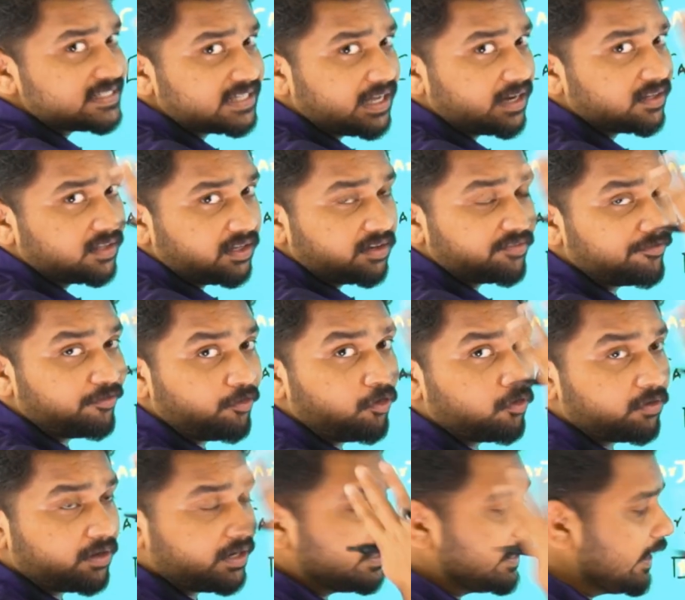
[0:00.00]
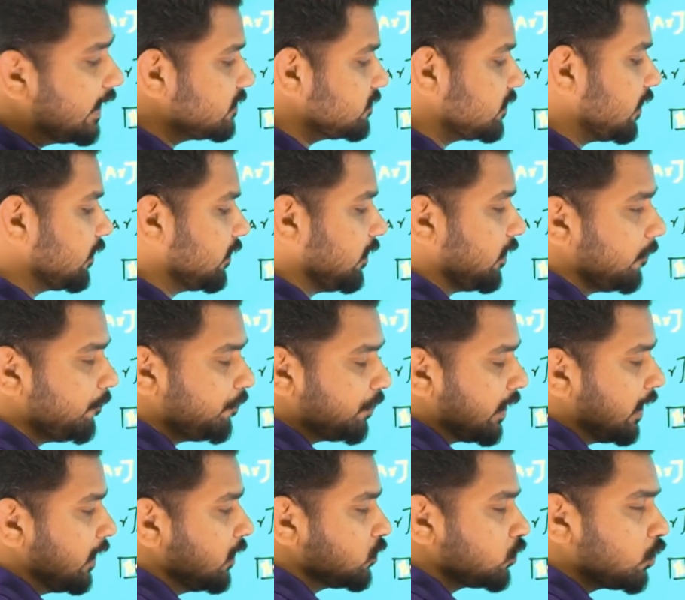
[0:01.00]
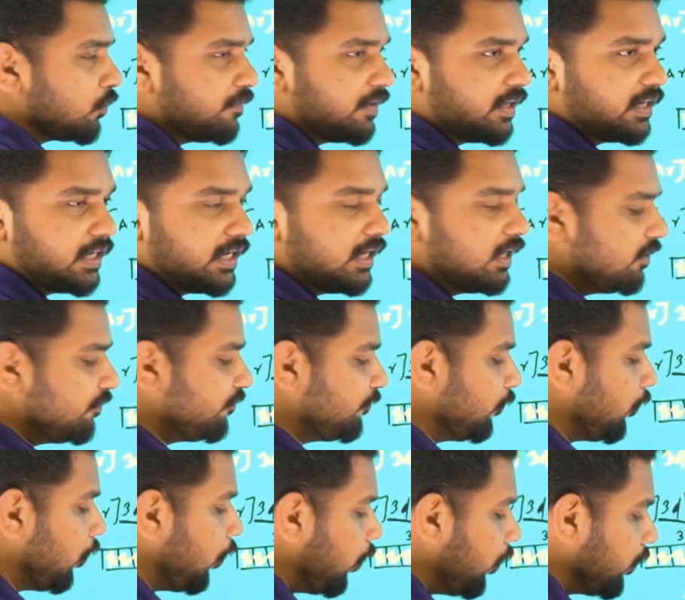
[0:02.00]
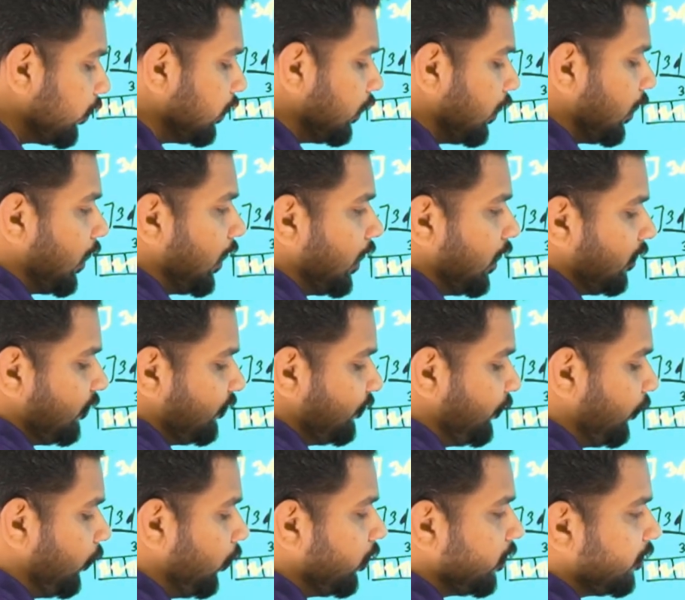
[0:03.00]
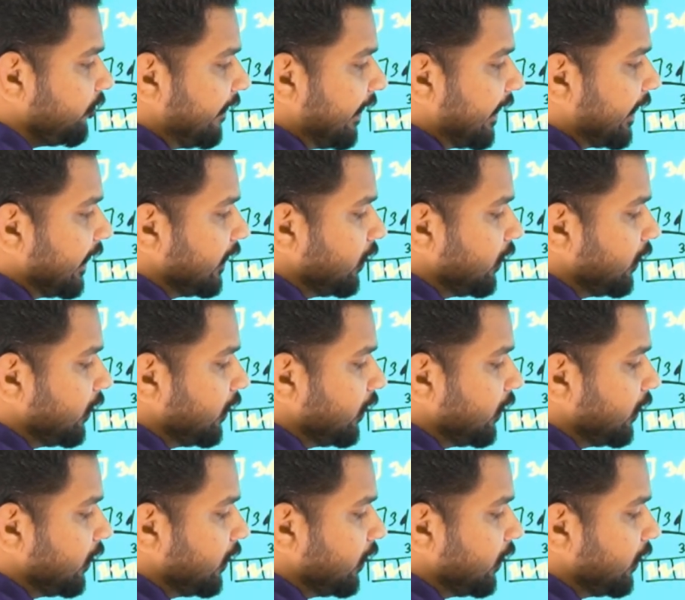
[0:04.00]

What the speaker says: are there. 4 ligands are there. So we need four vacant